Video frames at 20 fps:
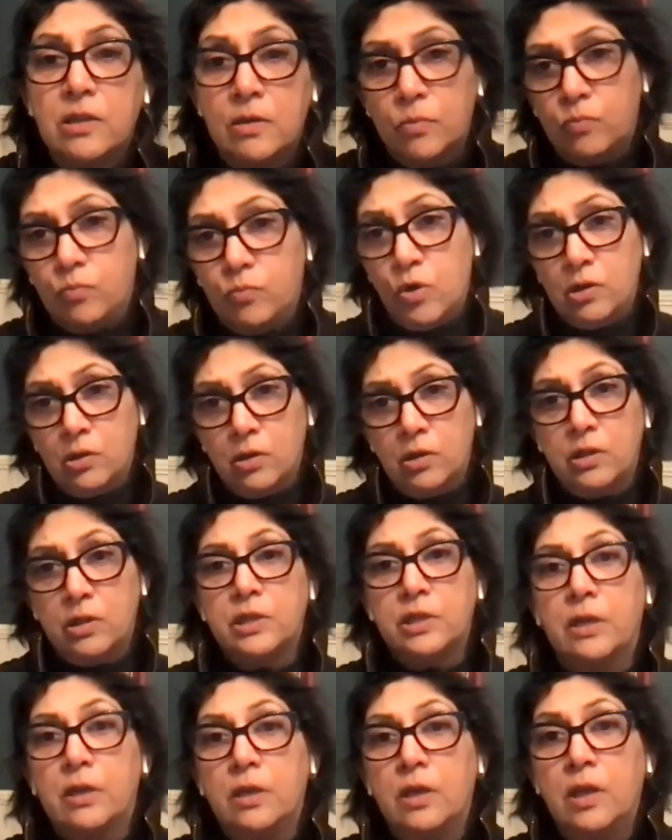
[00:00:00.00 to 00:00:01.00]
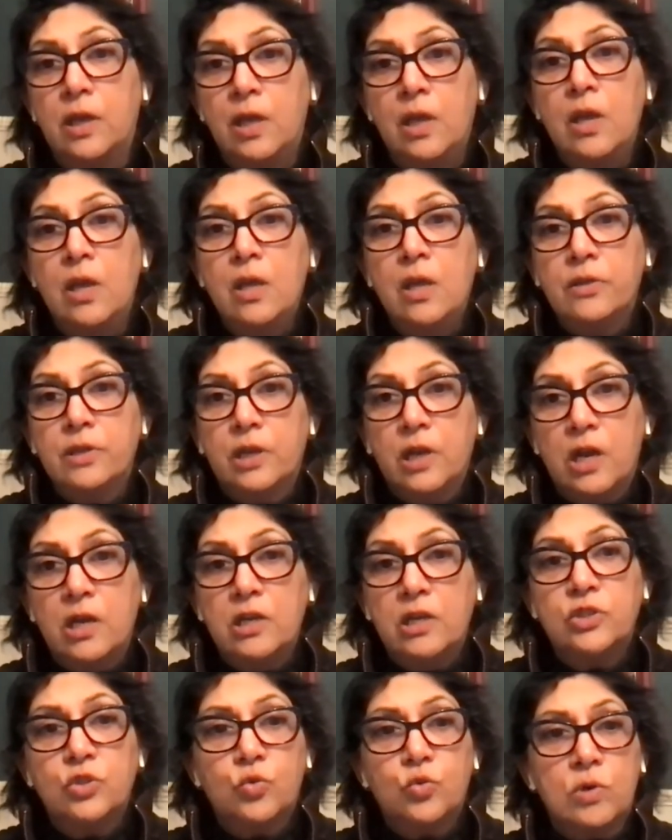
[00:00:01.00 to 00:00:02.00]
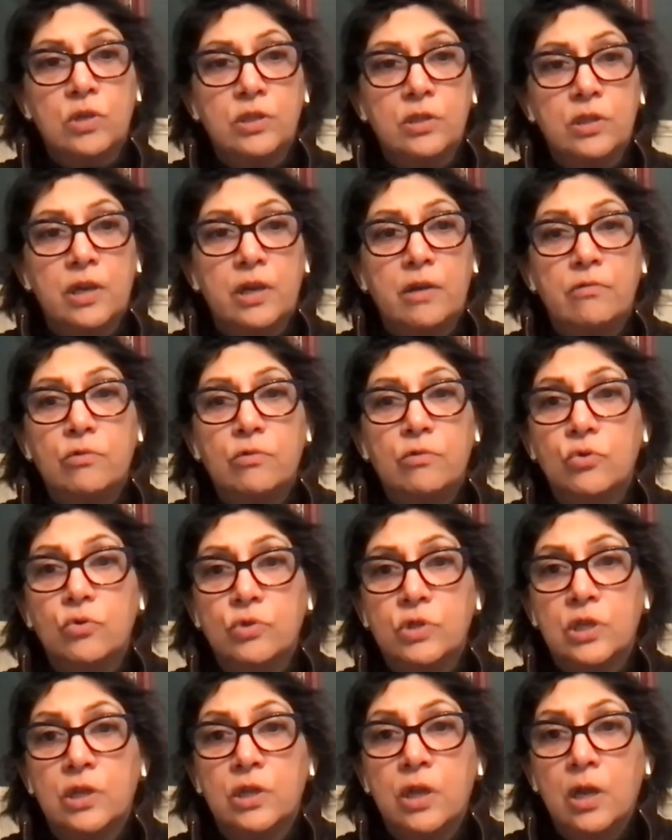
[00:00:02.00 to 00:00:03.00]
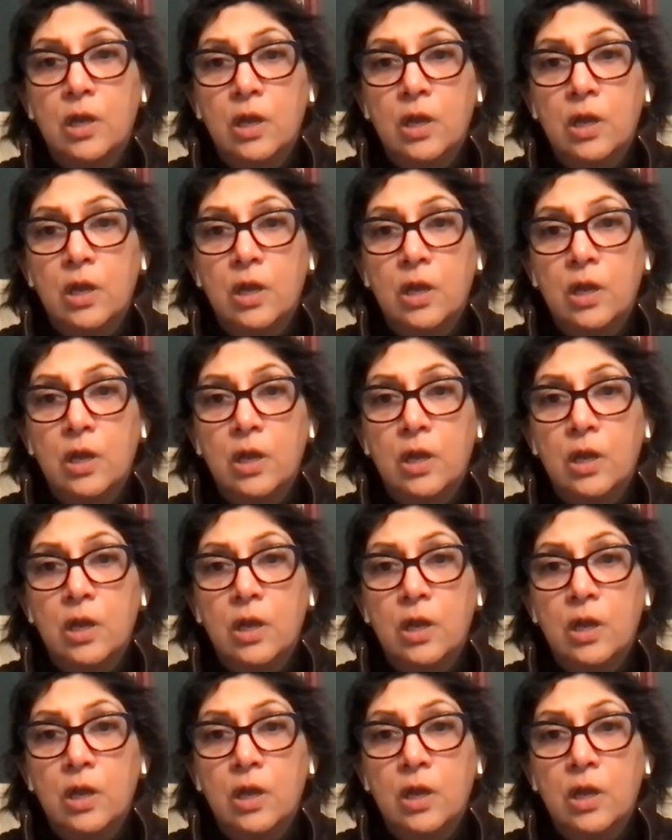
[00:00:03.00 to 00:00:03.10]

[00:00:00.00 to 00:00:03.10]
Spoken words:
the last one mm-hmm. that I wrote